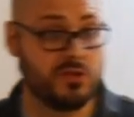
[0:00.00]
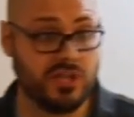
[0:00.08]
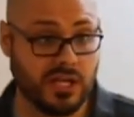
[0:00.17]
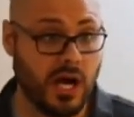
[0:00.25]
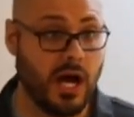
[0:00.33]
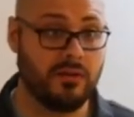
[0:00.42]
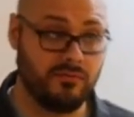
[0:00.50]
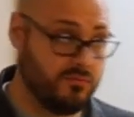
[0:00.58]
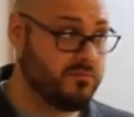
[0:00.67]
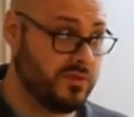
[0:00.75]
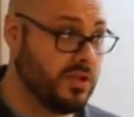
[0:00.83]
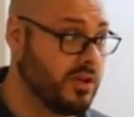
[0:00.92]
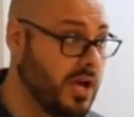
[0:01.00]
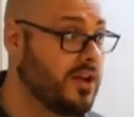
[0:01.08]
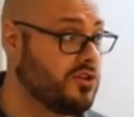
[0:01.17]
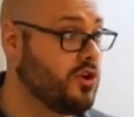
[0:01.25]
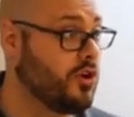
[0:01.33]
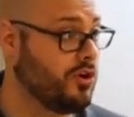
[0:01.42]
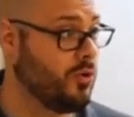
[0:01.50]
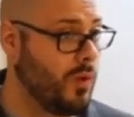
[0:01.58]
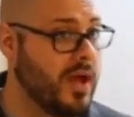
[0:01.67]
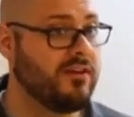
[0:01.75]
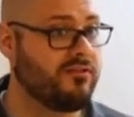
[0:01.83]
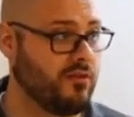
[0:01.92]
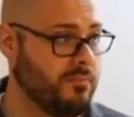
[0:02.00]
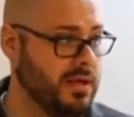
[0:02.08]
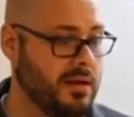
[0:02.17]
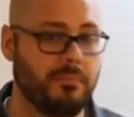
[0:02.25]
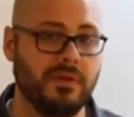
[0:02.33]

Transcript: that God, God turned away from him,